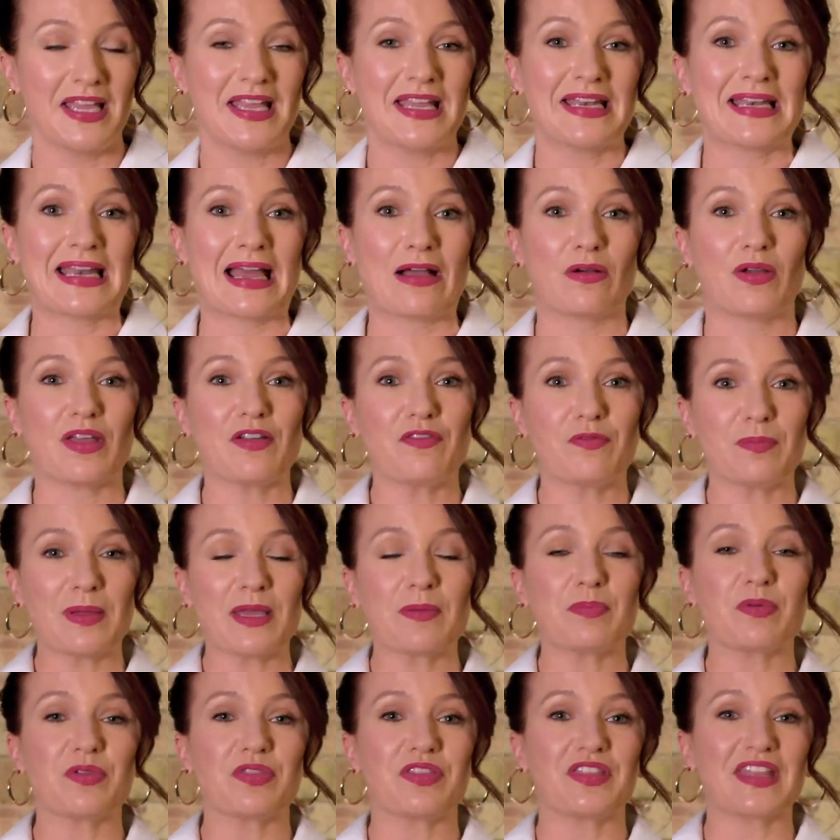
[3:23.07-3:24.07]
Now, if
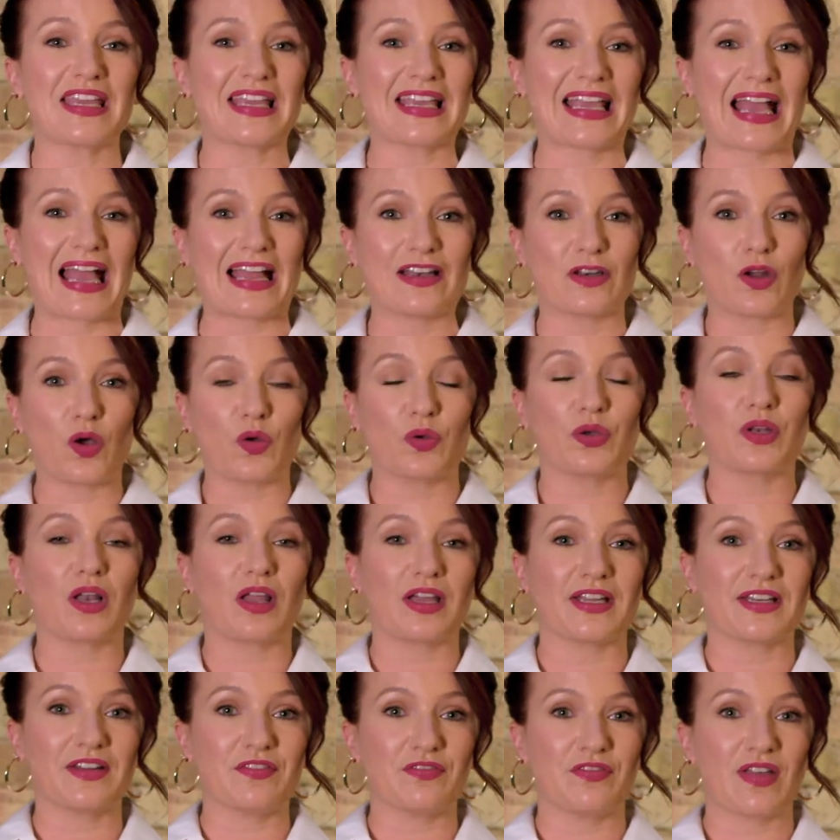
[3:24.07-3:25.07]
people think an
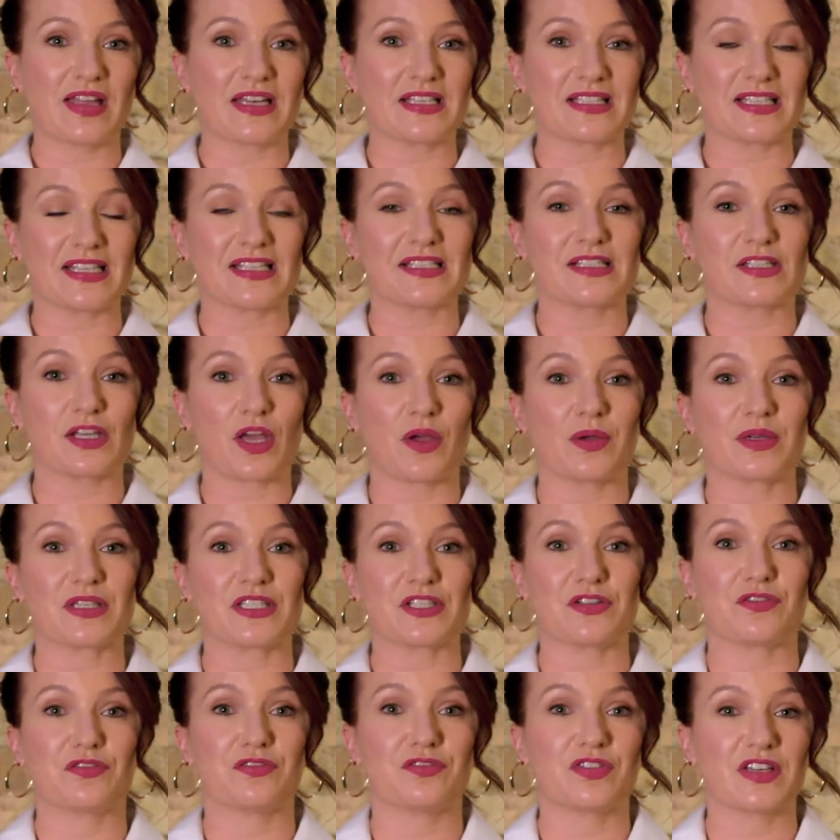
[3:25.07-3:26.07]
online event is going
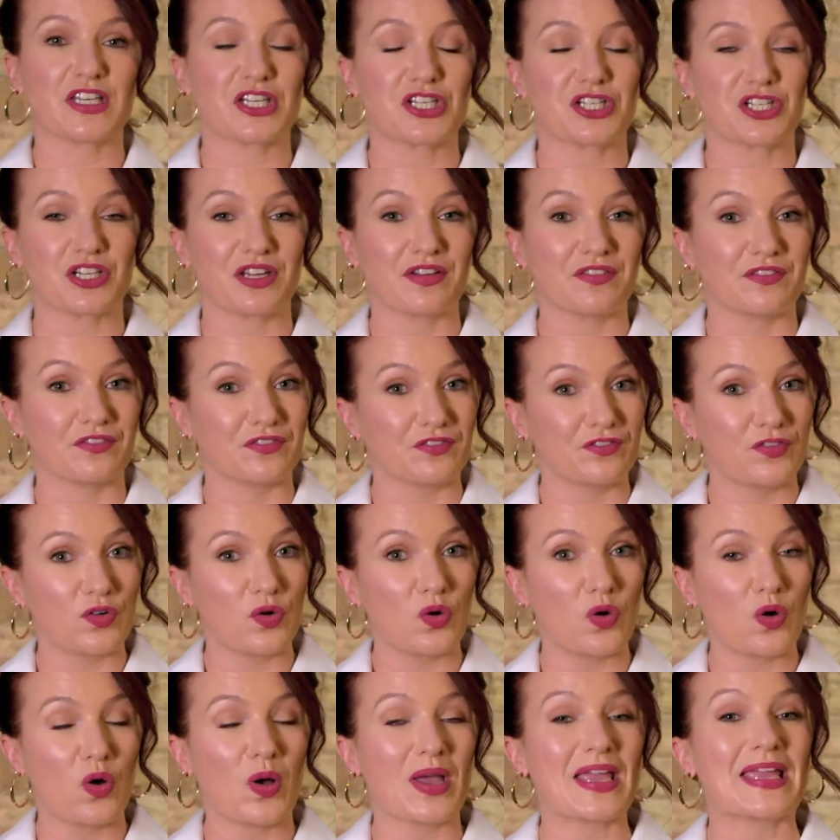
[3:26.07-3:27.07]
to finish at
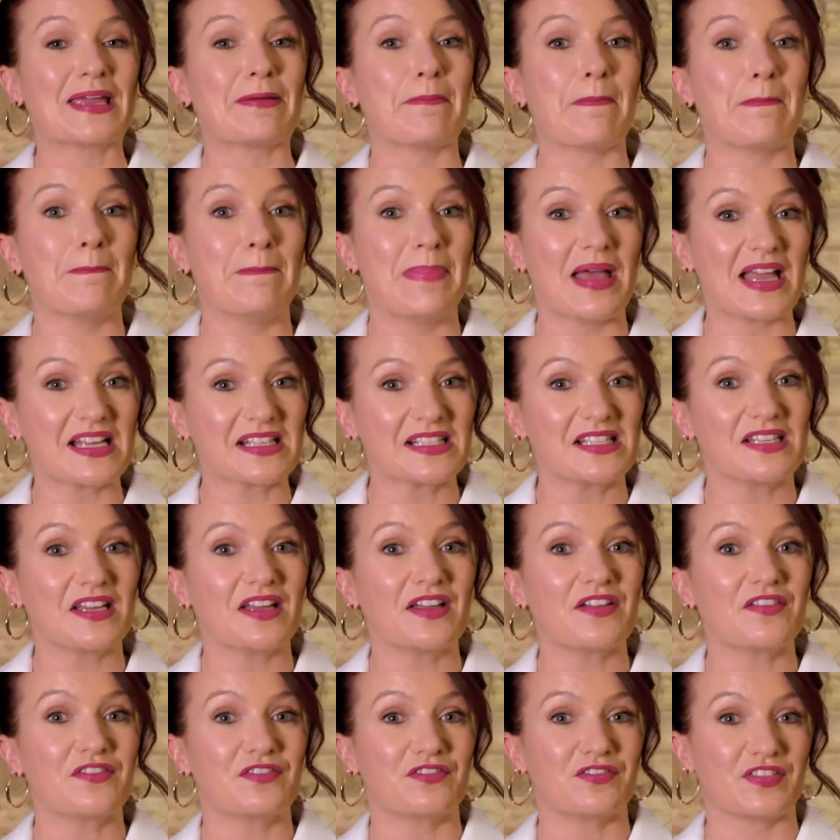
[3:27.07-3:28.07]
4, it
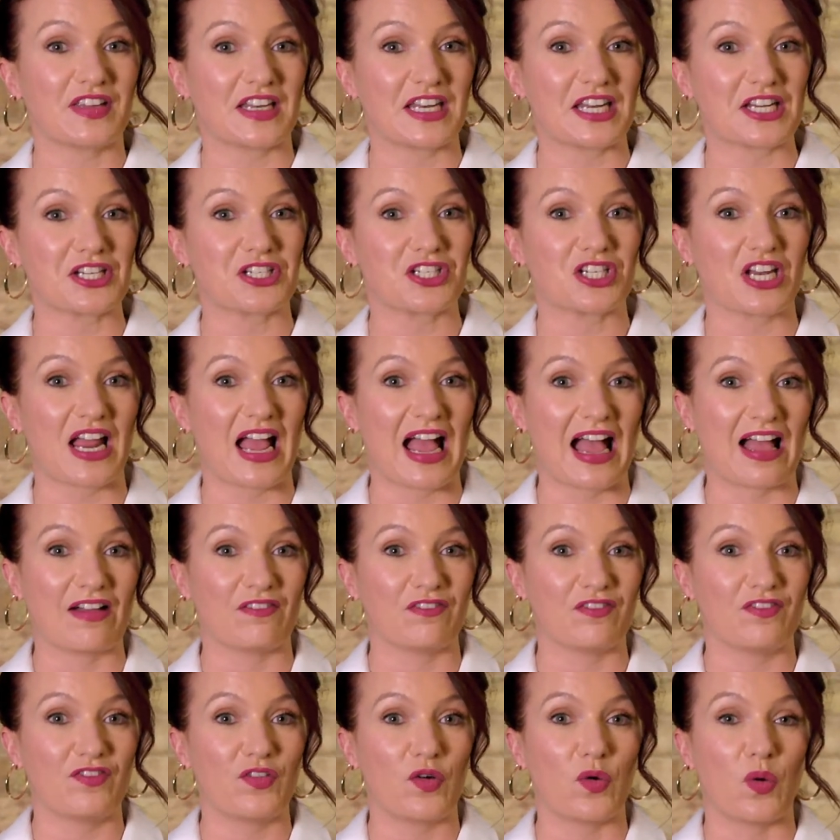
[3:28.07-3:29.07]
better finish at
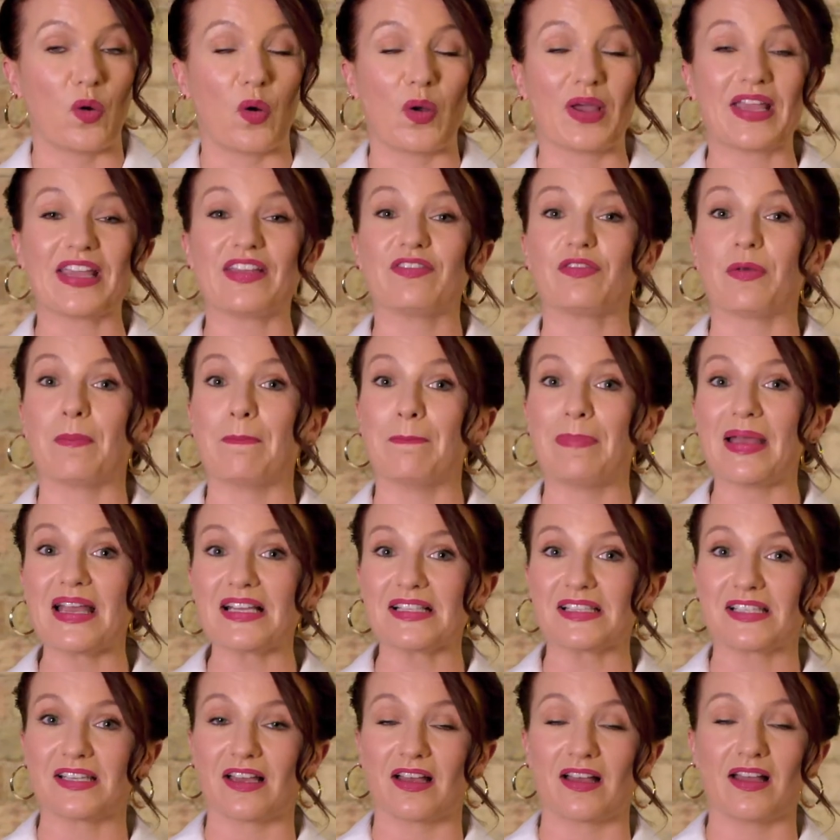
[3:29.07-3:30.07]
4. Even
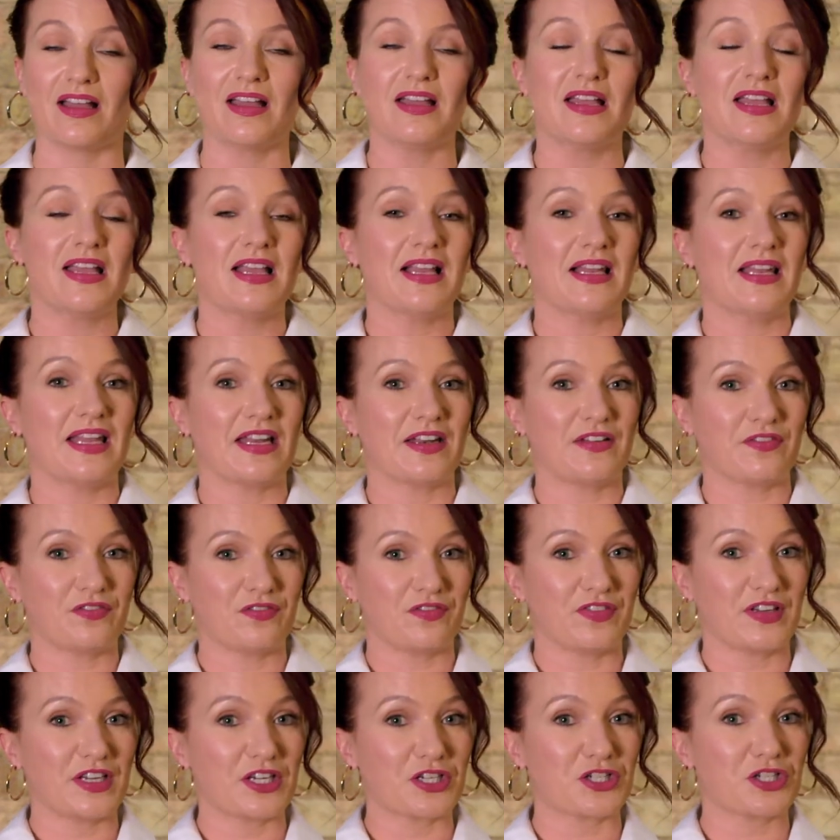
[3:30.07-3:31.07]
better, let it
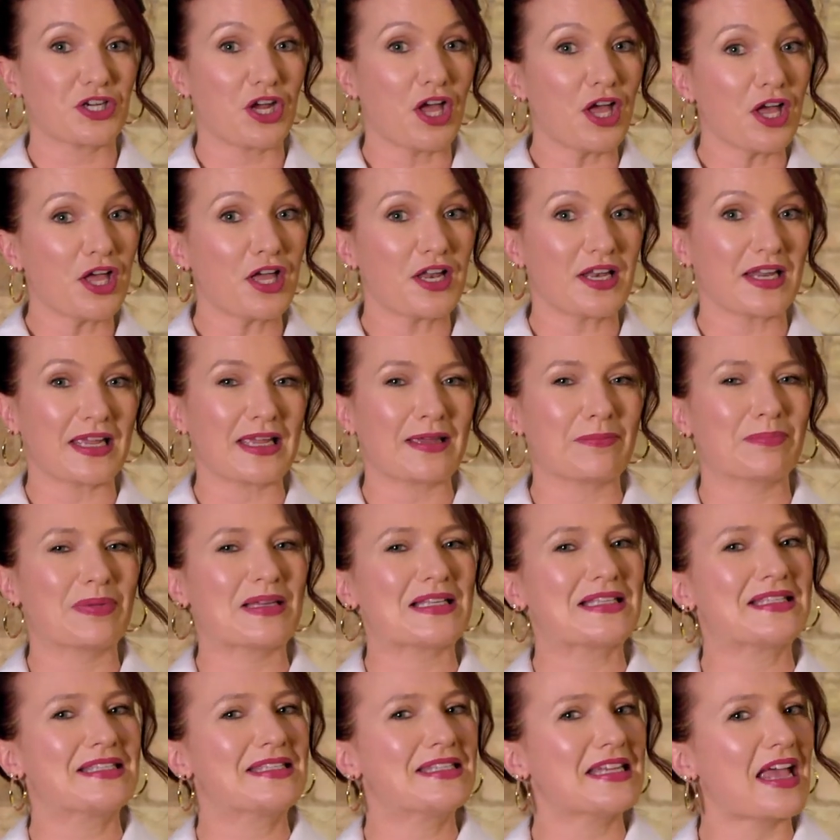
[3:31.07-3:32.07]
finish early,
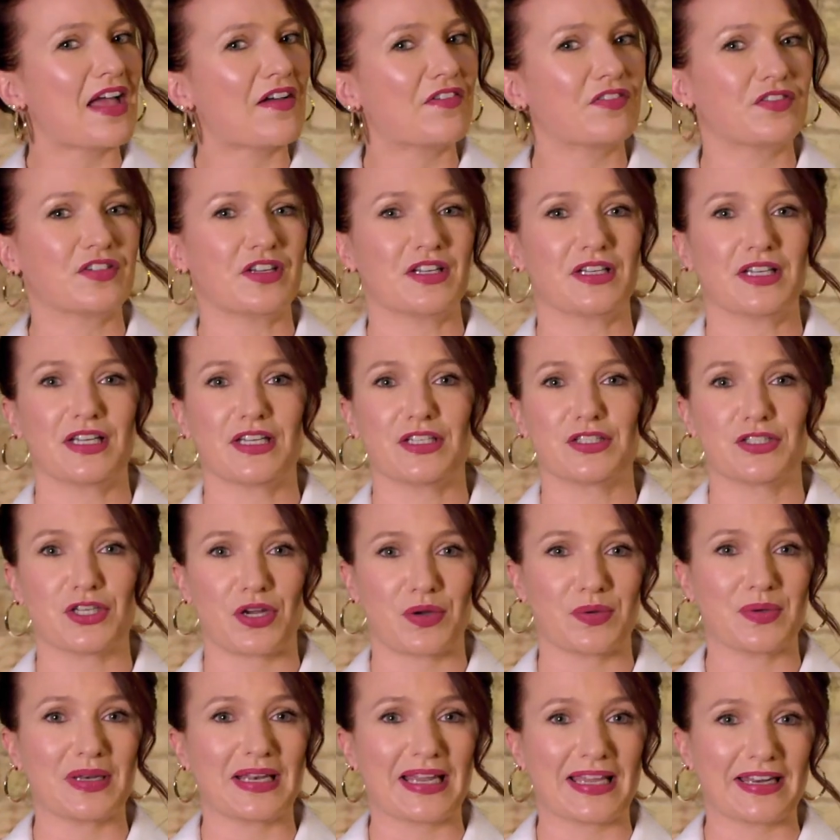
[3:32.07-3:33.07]
but definitely
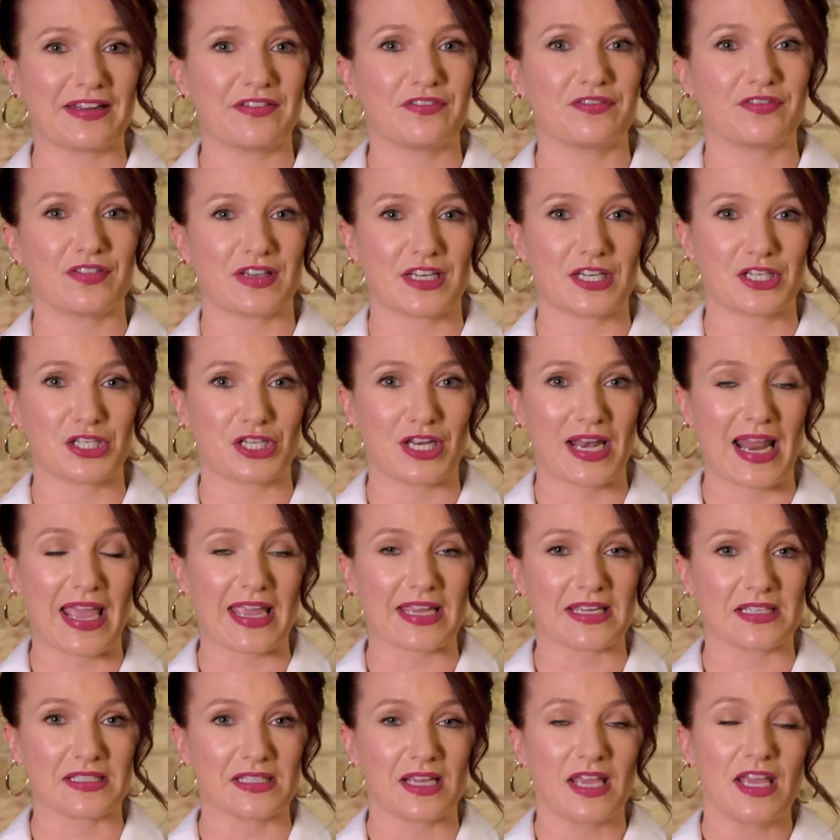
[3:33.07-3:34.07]
don't let it finish
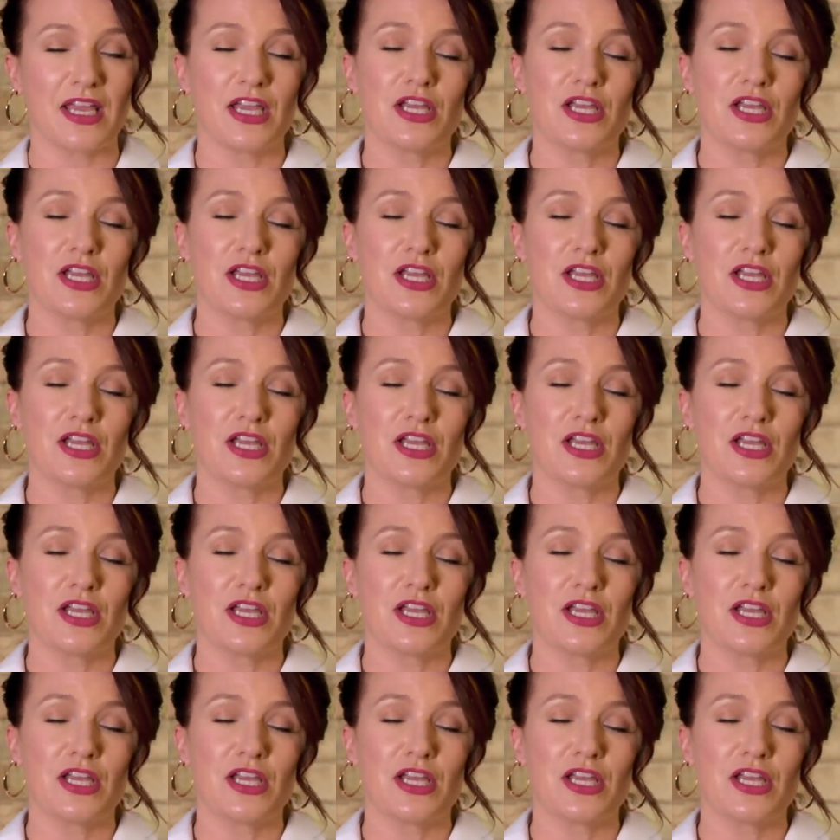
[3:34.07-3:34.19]
late.